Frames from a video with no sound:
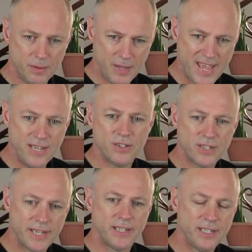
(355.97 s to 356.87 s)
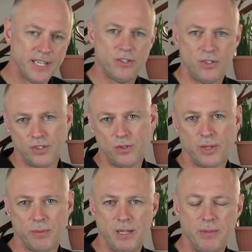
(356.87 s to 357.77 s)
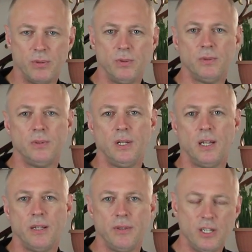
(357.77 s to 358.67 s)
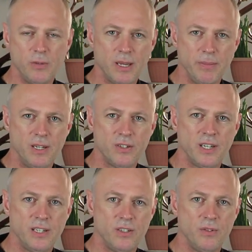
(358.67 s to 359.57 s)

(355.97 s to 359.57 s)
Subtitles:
hints at connections to other people that you may be descended